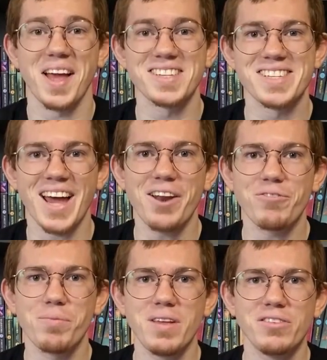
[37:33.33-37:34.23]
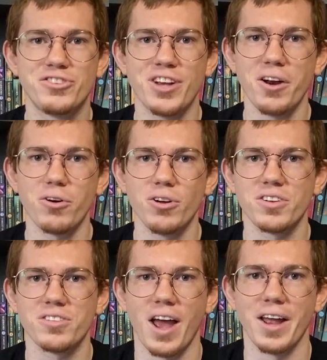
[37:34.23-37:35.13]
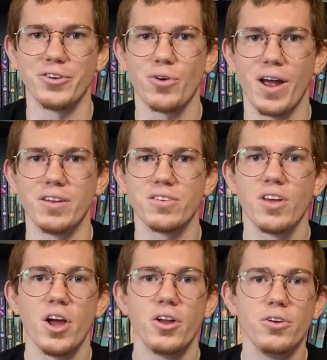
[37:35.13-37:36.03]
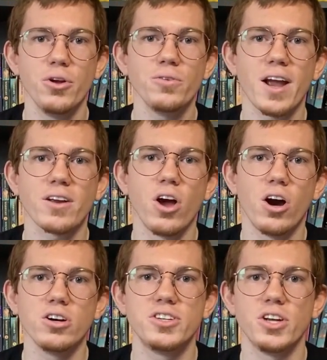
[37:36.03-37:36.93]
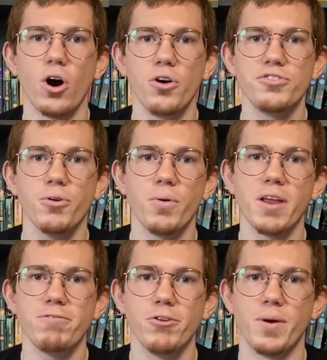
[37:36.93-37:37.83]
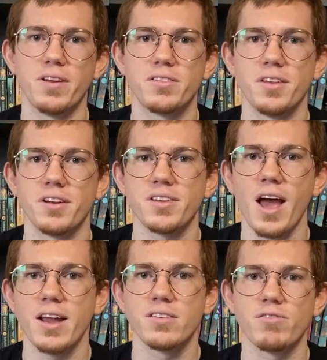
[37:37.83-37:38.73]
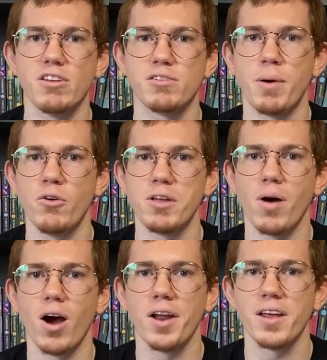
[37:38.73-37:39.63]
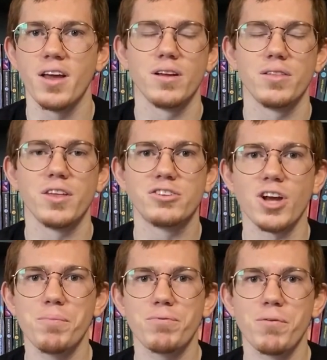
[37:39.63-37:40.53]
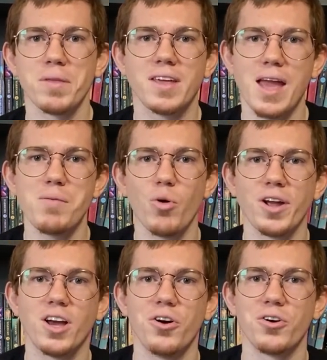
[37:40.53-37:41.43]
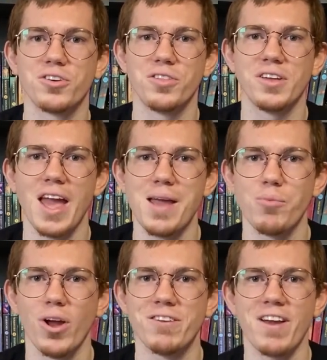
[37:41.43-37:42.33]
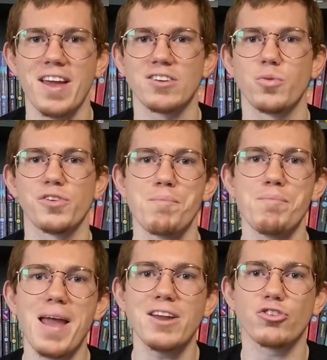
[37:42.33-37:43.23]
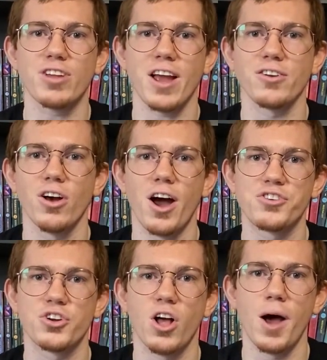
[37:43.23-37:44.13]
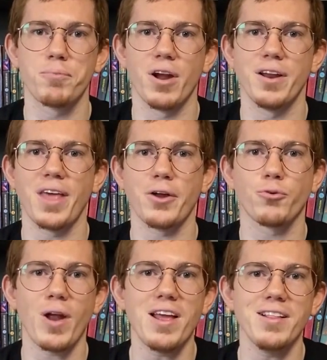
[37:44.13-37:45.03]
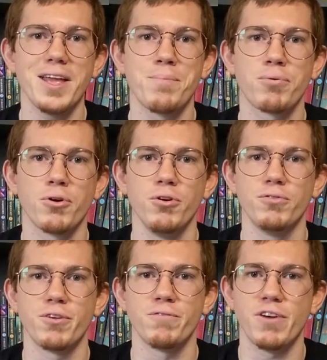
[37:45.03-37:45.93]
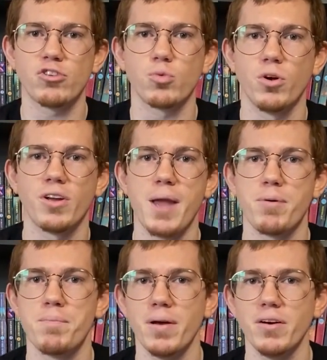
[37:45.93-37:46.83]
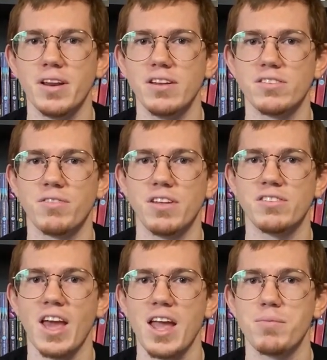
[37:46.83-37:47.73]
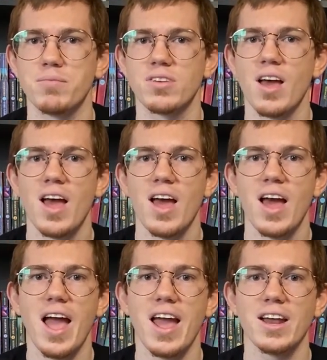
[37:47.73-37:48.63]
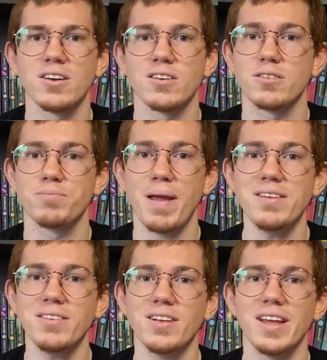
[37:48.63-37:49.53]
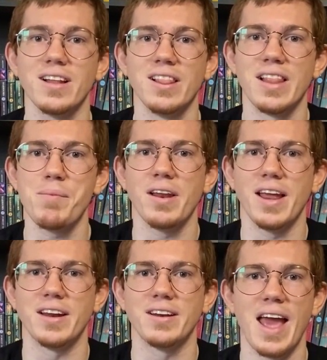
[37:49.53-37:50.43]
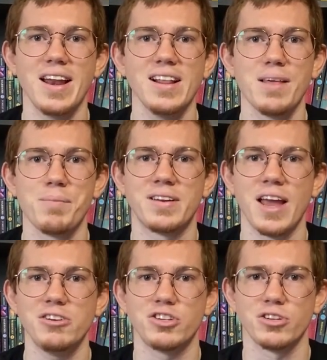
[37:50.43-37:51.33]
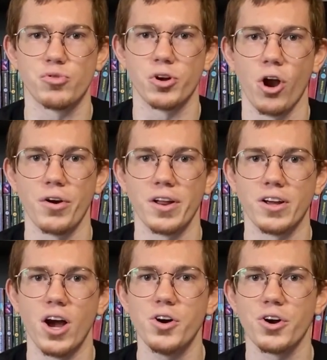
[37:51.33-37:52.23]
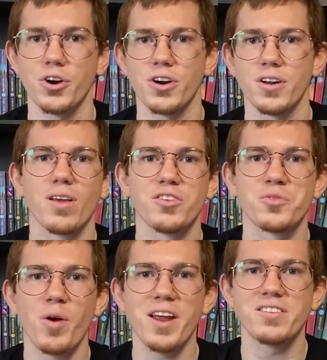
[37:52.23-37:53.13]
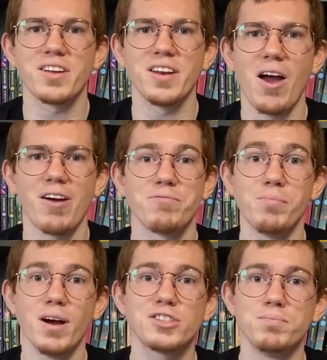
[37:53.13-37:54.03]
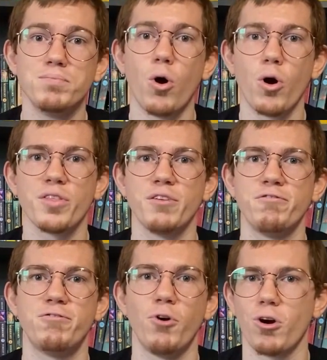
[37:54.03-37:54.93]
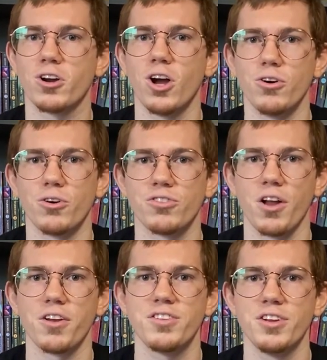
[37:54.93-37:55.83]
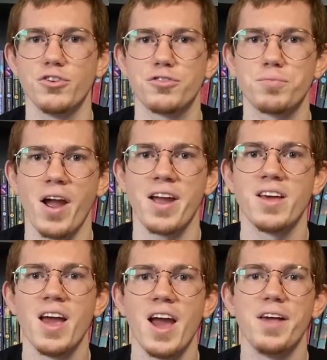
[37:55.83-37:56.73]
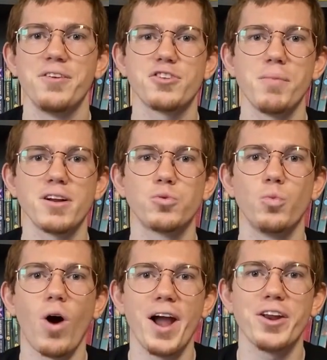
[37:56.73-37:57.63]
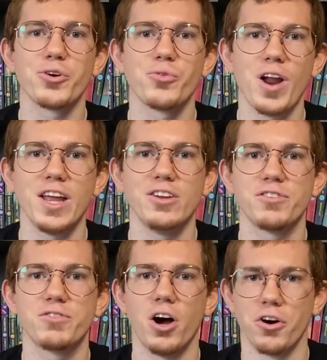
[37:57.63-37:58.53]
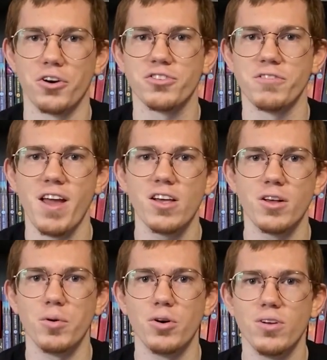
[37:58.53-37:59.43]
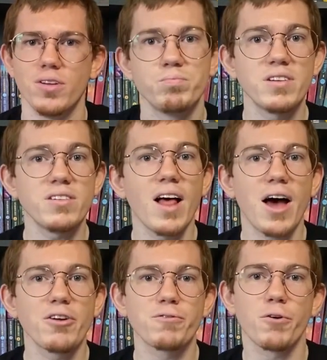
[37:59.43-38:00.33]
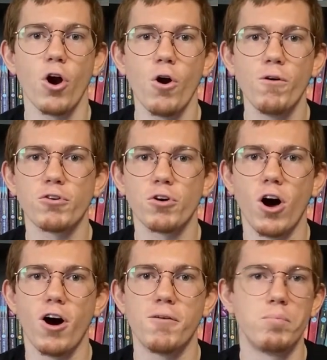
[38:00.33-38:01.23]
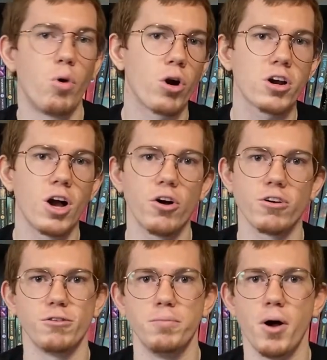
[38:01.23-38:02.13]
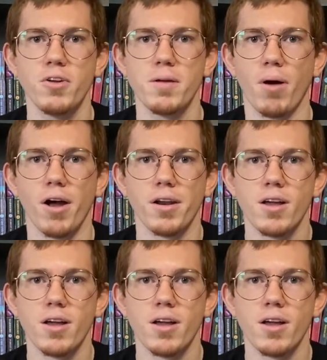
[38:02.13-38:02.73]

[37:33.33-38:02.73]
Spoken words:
Aside from these general design trends, new technology also influenced the designs of these Pokemon. The jump from the Game Boy Color to the Game Boy Advance was a major technological upgrade that greatly improved the visual capabilities of these games, and basically eliminated any limitations regarding color. Sprites can now have much more than 4 colors on a single sprite, and there's a much wider range of colors available. This allows for overall more colorful Pokemon.